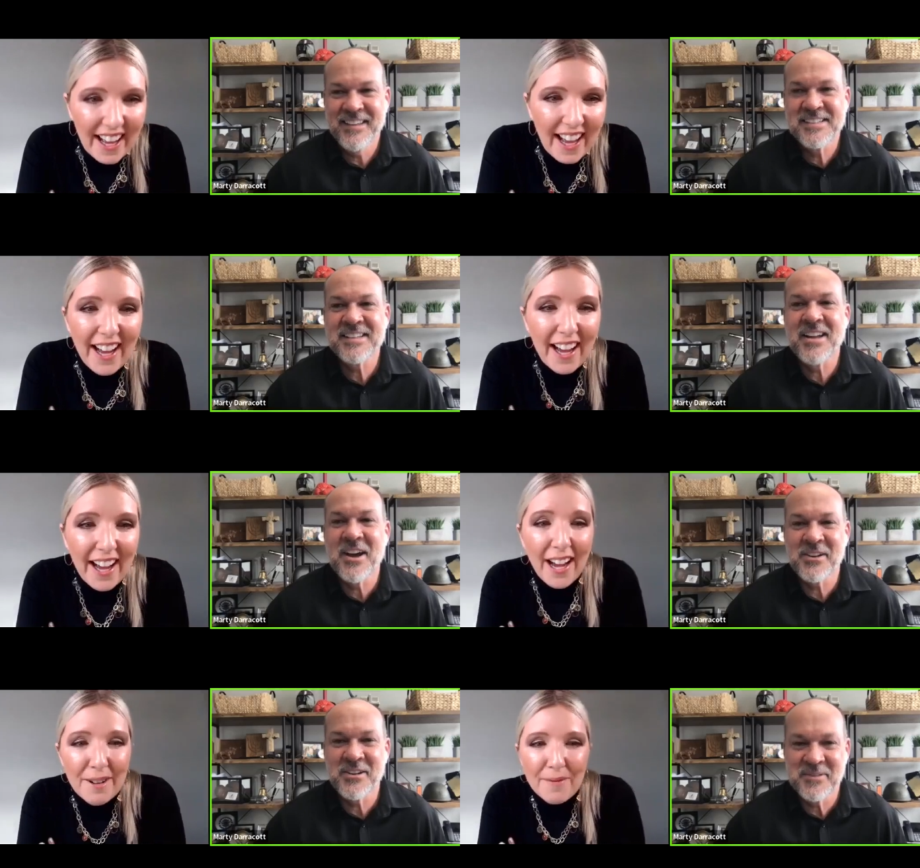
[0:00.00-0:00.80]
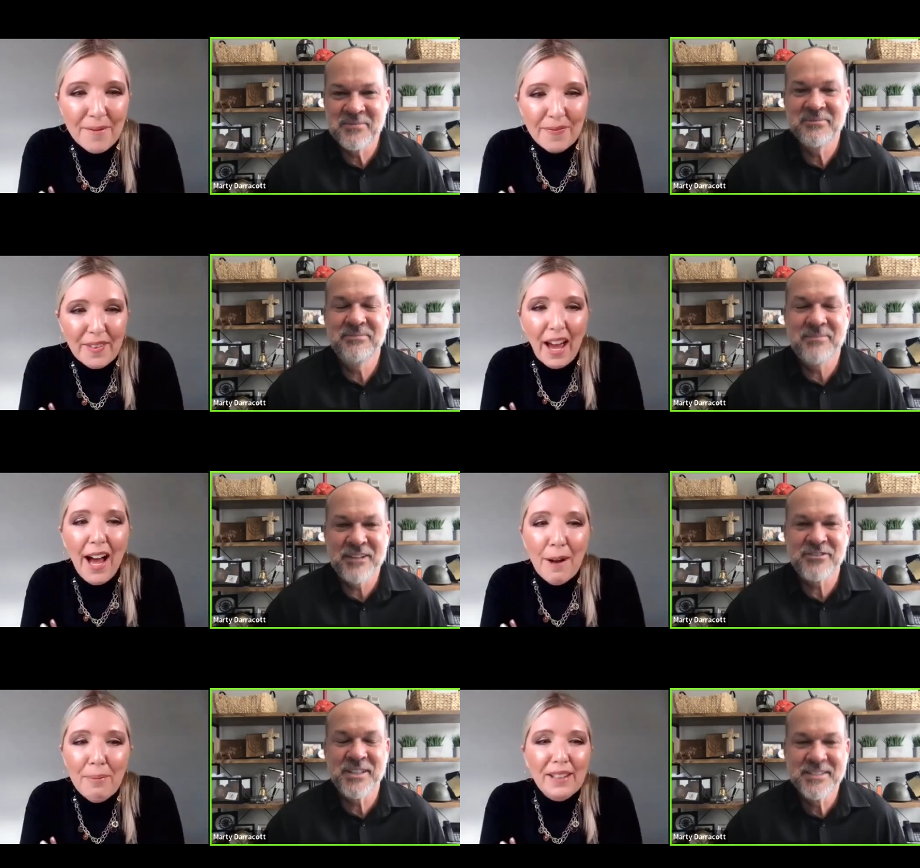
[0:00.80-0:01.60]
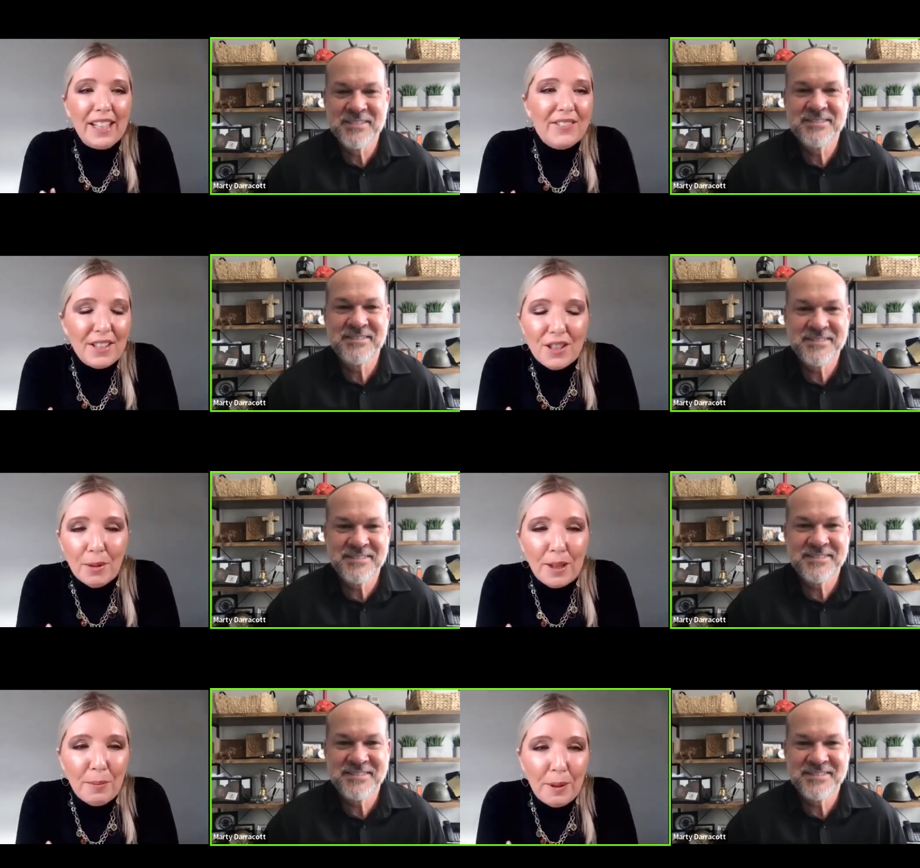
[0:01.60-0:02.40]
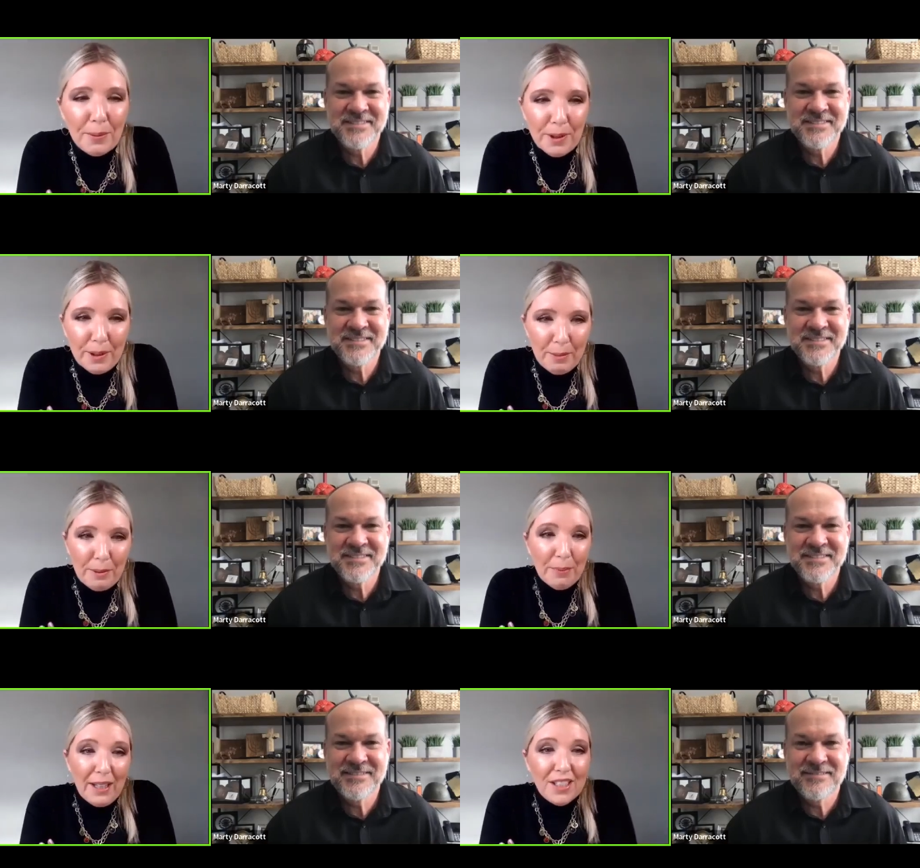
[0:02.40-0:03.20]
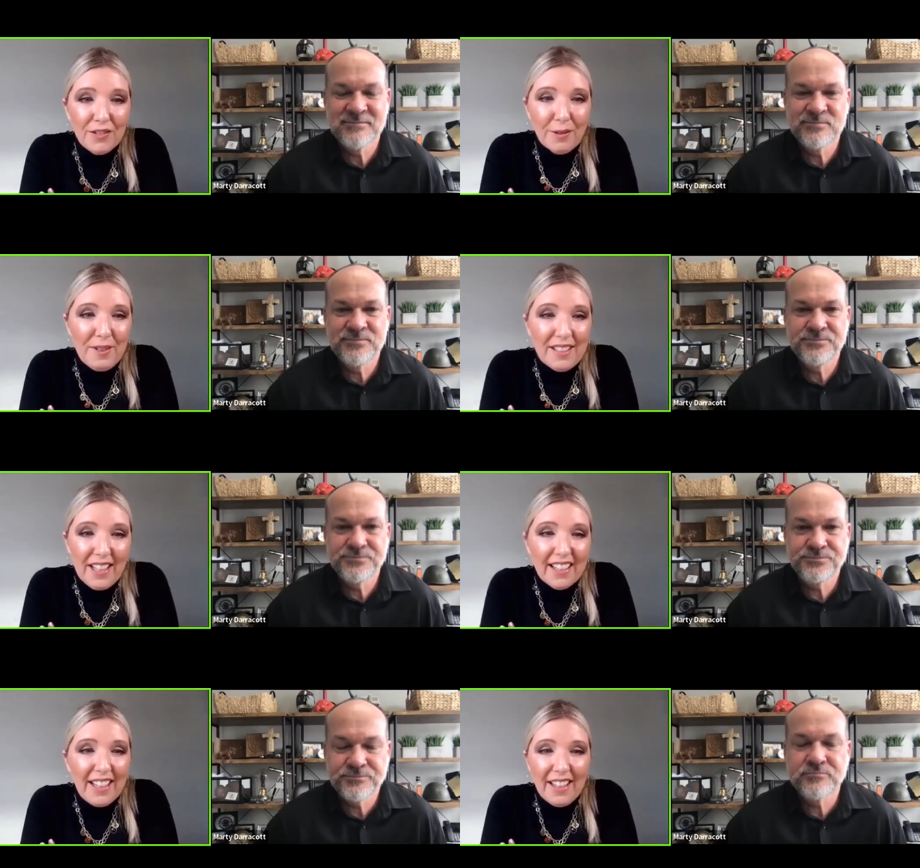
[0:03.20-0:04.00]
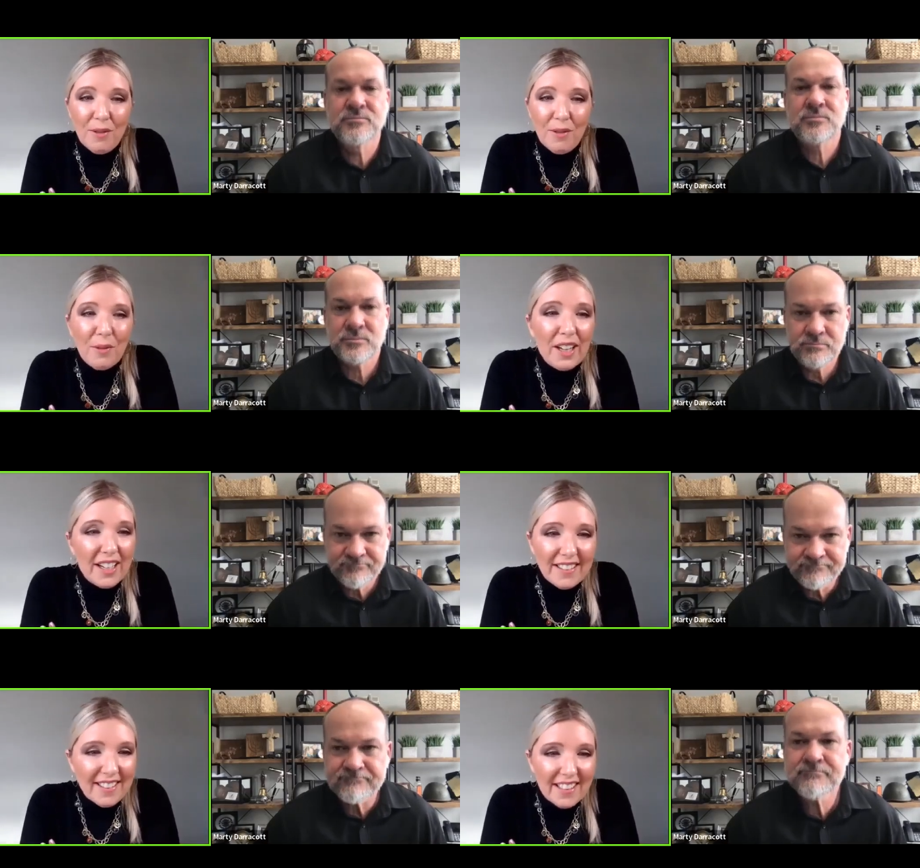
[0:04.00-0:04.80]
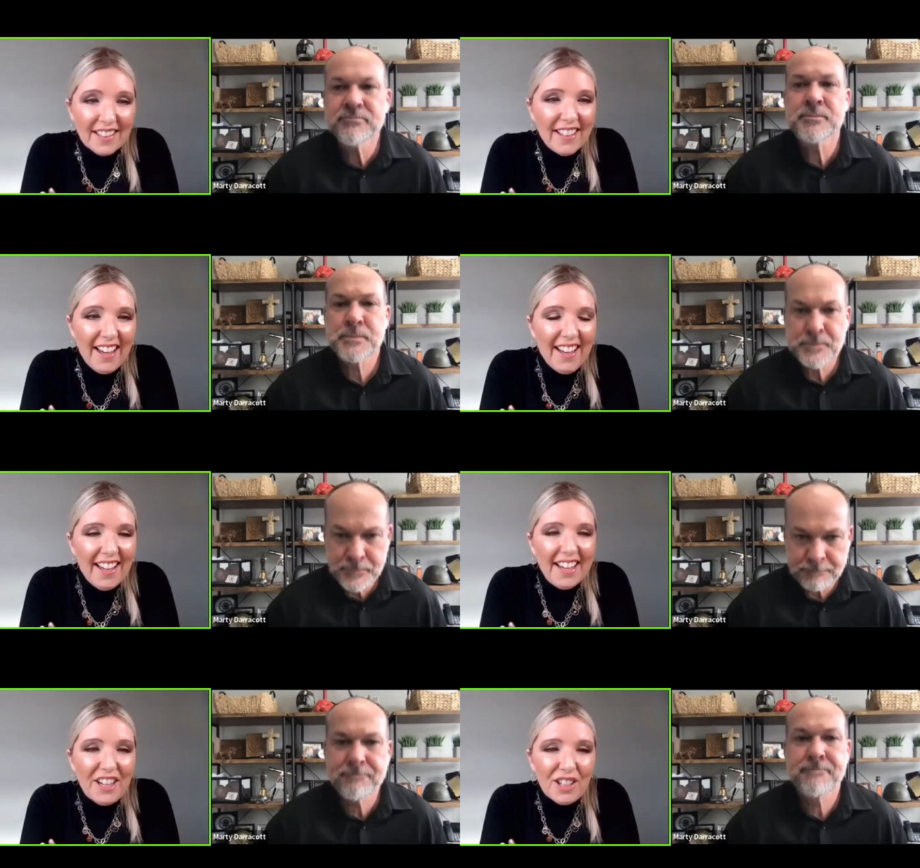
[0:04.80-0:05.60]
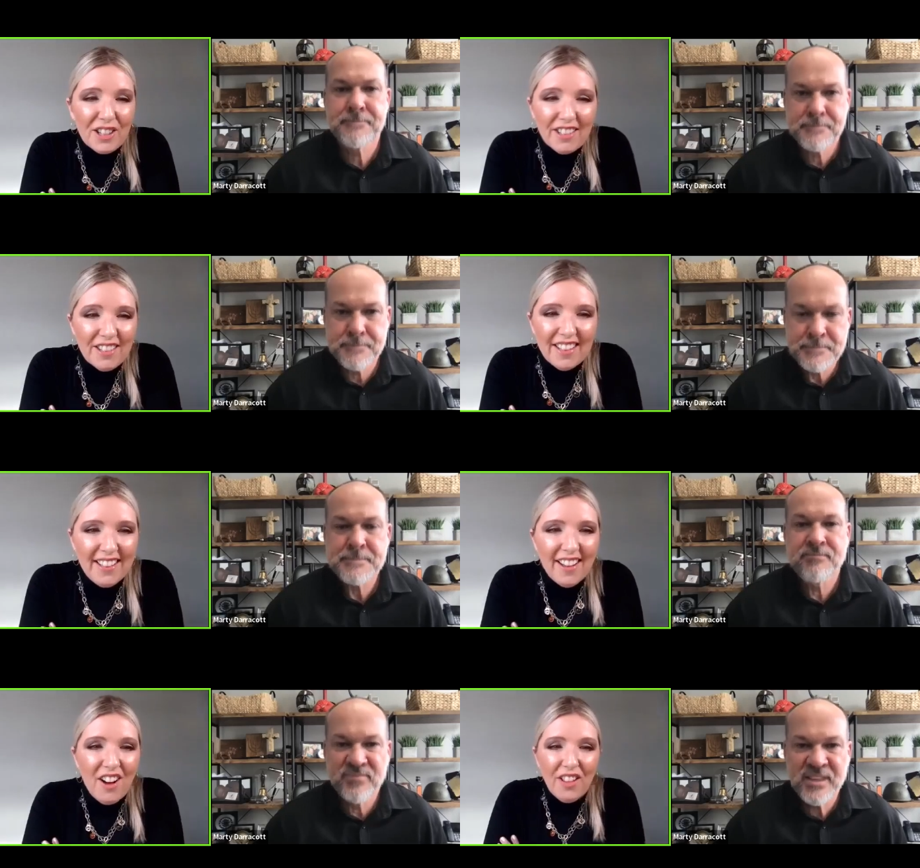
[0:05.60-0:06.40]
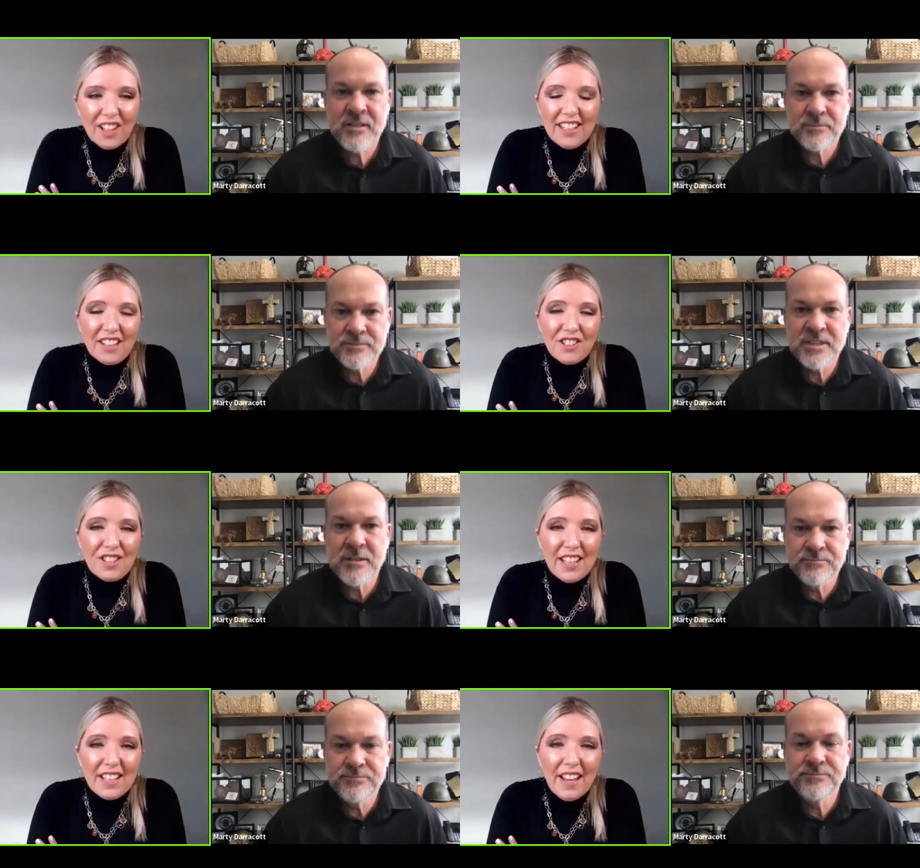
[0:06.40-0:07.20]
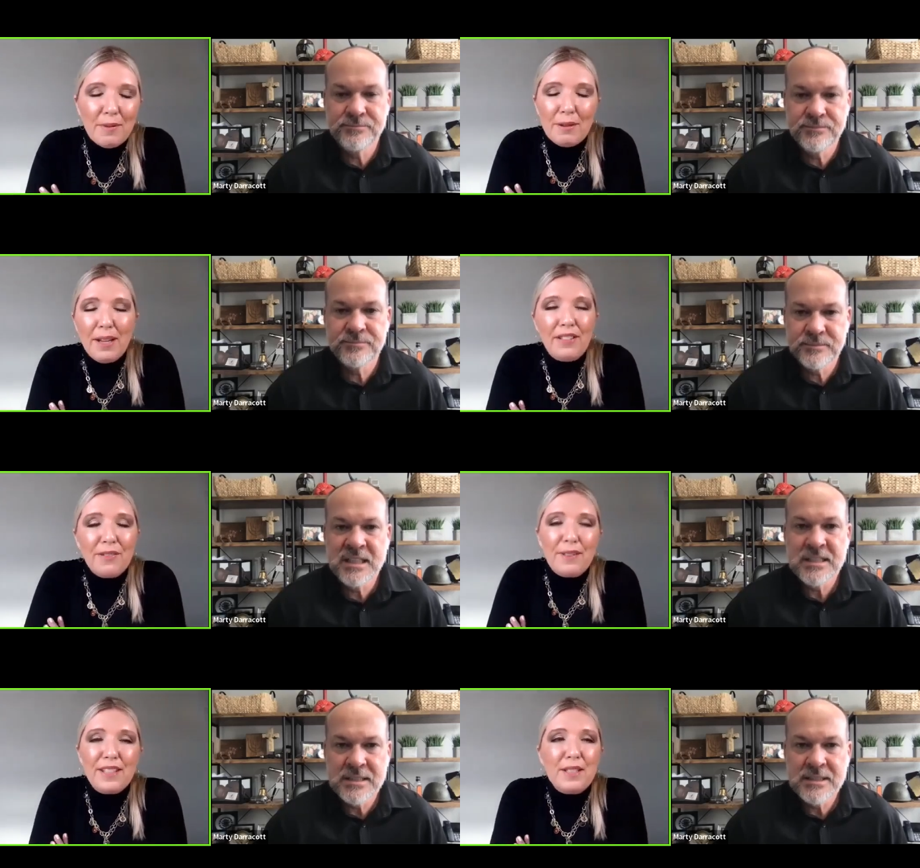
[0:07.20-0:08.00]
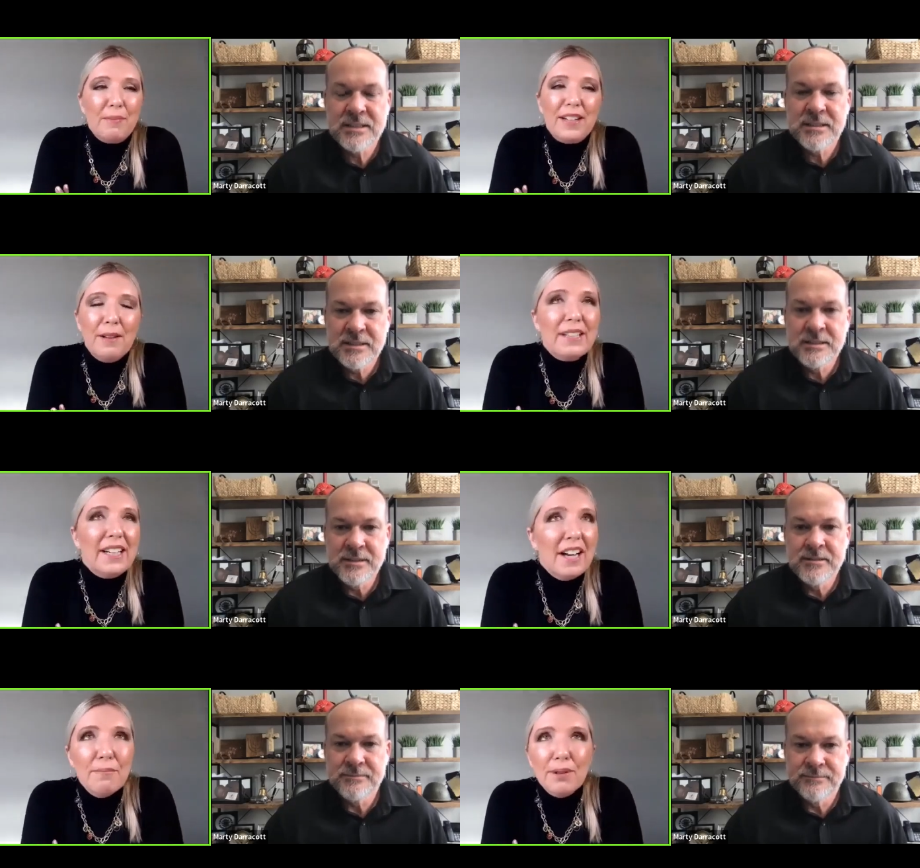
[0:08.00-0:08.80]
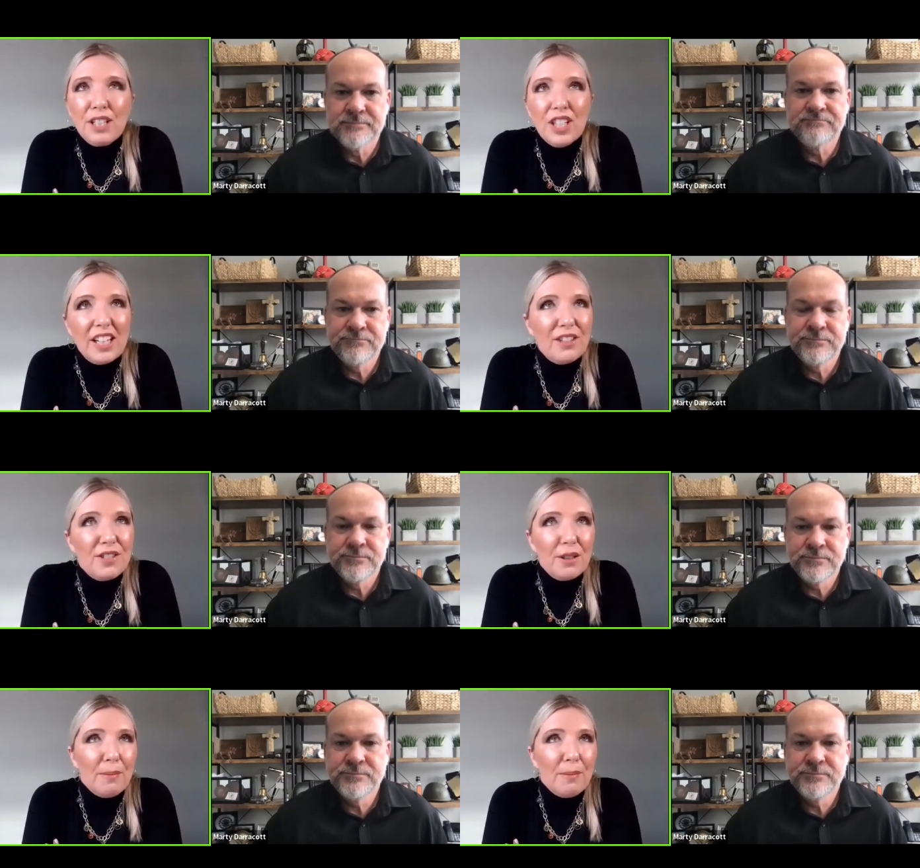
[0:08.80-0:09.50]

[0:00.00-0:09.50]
Speaker 1: It's I, an honor. I, I believe that so many people are going to be blessed from this. I can't wait to hear all the connections that have been made from this. But I mean, I appreciate you so